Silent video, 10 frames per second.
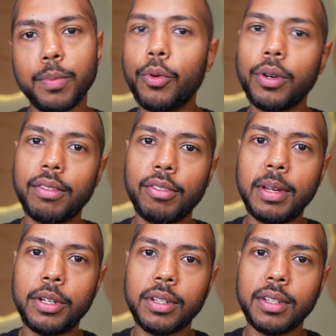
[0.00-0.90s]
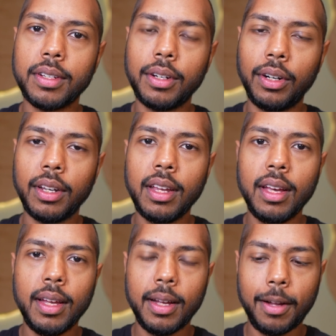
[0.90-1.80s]
more information, right?
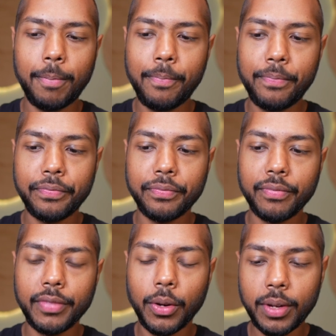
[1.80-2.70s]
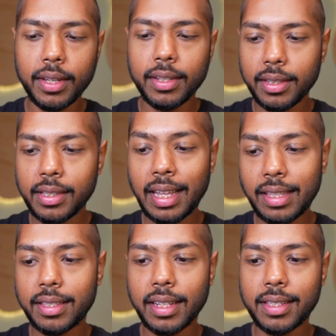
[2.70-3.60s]
Okay,
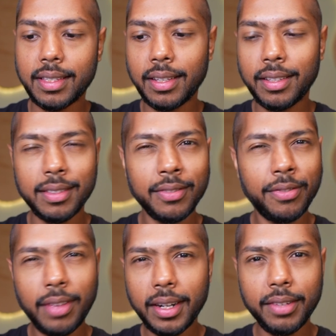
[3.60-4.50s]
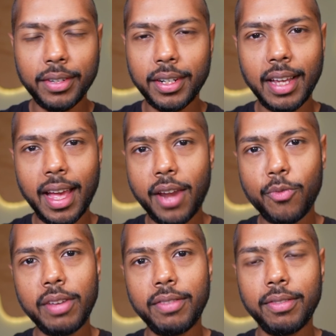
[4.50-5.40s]
that's very hand
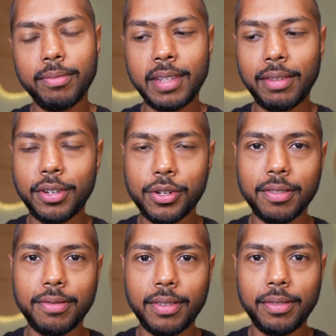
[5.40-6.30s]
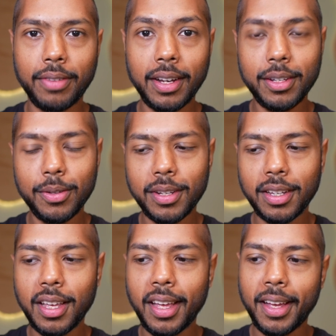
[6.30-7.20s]
wavy definition of fine
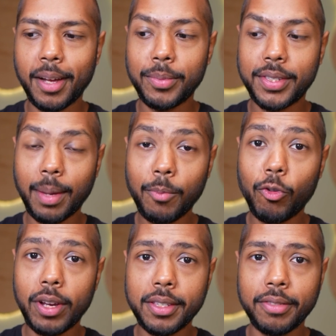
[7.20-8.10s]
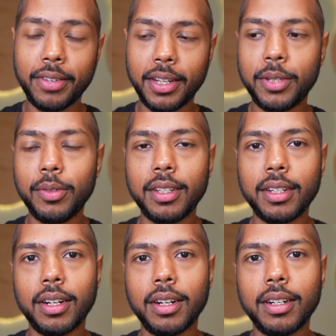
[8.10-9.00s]
tuning. Some ways of fine
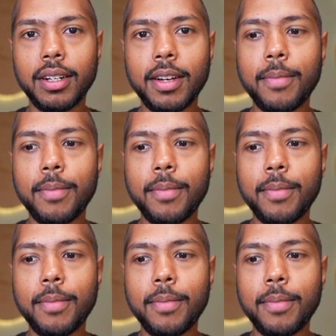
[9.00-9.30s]
tuning are